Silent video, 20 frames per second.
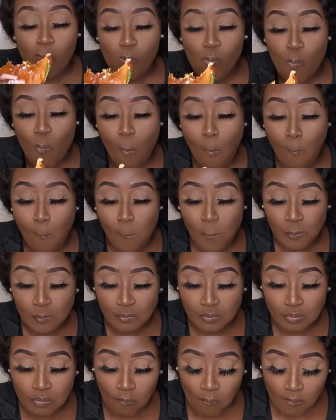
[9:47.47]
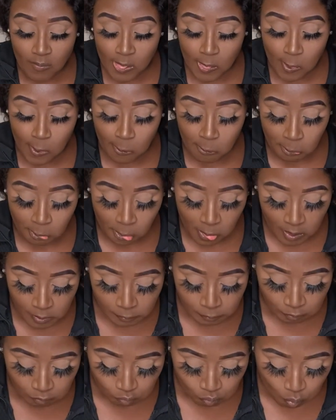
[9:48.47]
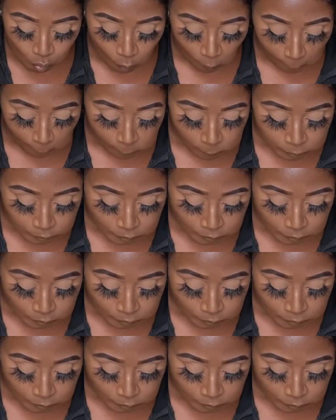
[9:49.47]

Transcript: Where do you get your decals and glitters from?